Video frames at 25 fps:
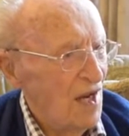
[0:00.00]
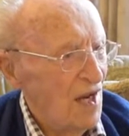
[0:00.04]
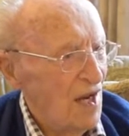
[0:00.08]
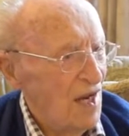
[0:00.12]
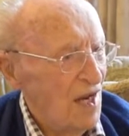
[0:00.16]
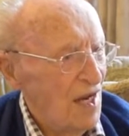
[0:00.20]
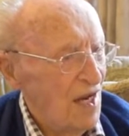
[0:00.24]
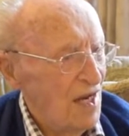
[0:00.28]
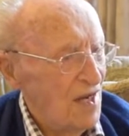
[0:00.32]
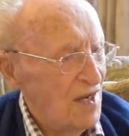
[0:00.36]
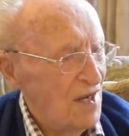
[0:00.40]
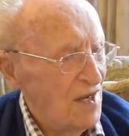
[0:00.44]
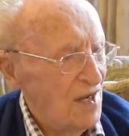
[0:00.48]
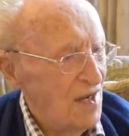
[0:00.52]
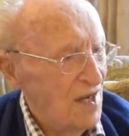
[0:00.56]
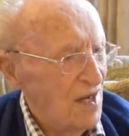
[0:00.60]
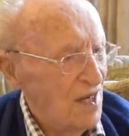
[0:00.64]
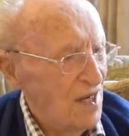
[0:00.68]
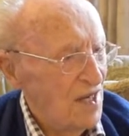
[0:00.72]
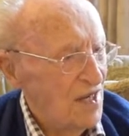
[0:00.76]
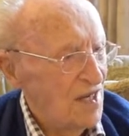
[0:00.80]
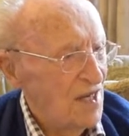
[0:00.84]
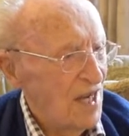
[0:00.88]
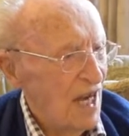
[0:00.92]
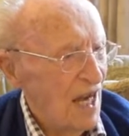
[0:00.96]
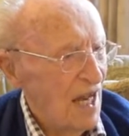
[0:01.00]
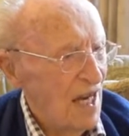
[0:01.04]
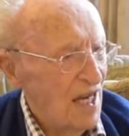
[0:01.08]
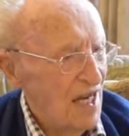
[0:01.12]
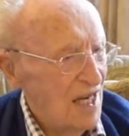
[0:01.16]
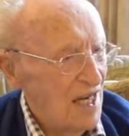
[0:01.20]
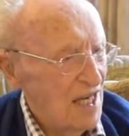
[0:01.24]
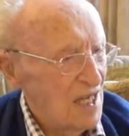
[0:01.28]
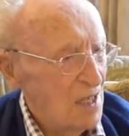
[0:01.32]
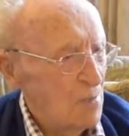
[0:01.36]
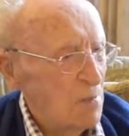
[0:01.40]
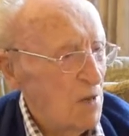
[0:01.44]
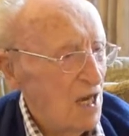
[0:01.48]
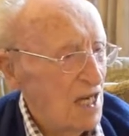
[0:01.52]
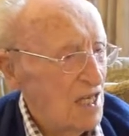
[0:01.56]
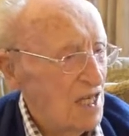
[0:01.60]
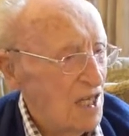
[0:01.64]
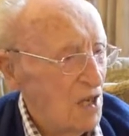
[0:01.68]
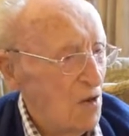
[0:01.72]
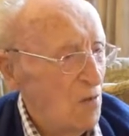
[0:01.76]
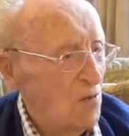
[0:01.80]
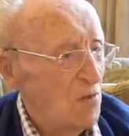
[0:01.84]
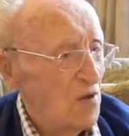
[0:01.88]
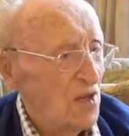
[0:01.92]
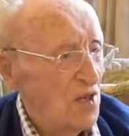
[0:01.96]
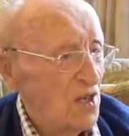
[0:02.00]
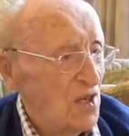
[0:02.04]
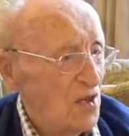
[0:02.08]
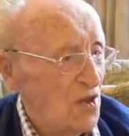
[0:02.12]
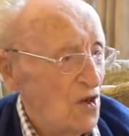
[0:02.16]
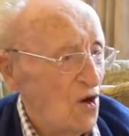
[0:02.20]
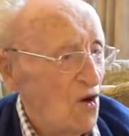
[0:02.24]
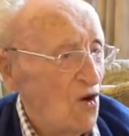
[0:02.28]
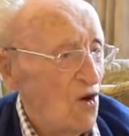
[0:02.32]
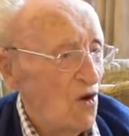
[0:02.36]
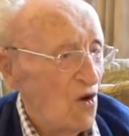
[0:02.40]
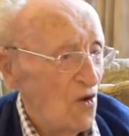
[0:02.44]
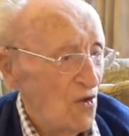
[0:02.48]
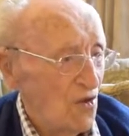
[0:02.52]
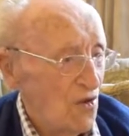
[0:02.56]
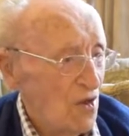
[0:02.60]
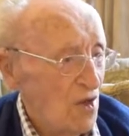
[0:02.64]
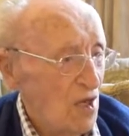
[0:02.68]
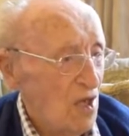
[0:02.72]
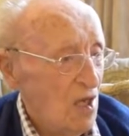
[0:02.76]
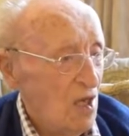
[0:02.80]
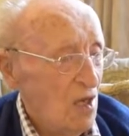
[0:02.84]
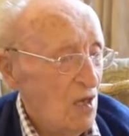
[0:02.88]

uh, in, in Thailand, especially up in the north